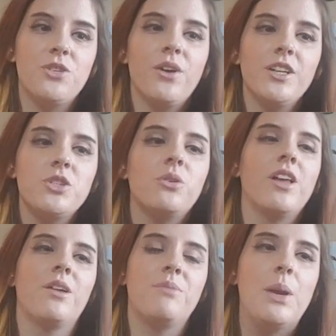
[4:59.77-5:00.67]
you run into a
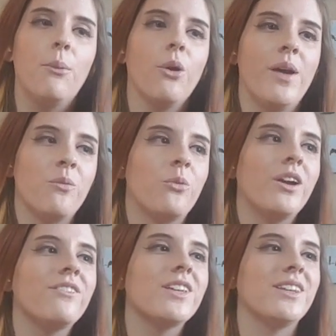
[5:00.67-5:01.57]
lot of people, and
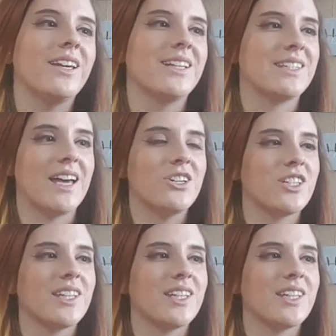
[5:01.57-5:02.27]
one of the things that just